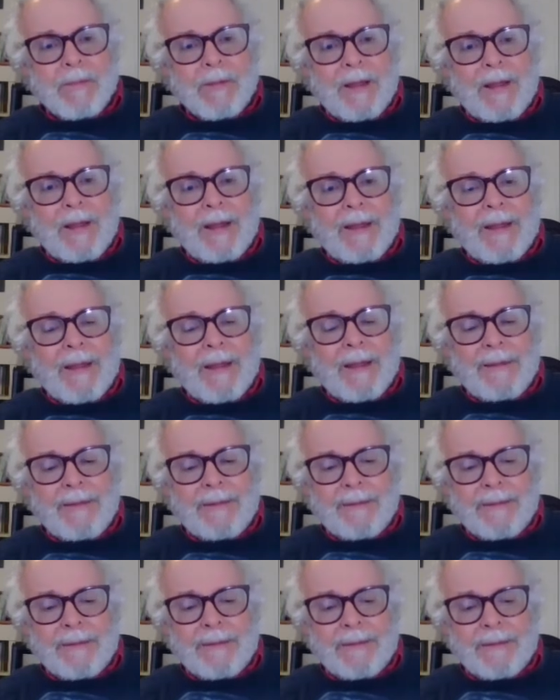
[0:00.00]
I
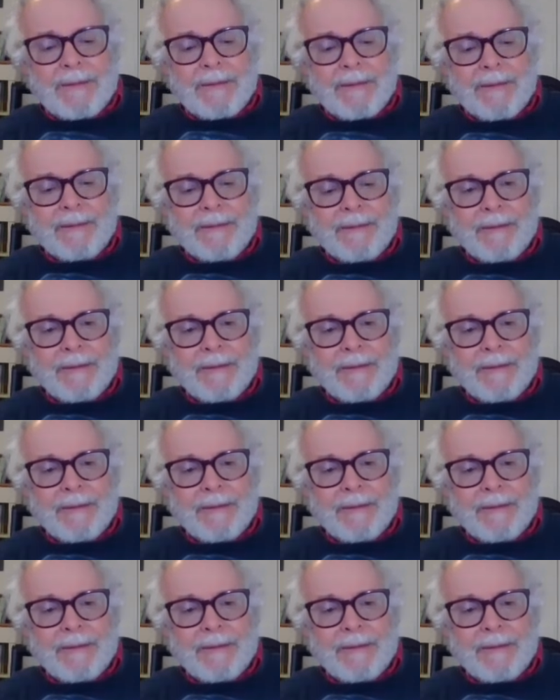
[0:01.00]
had a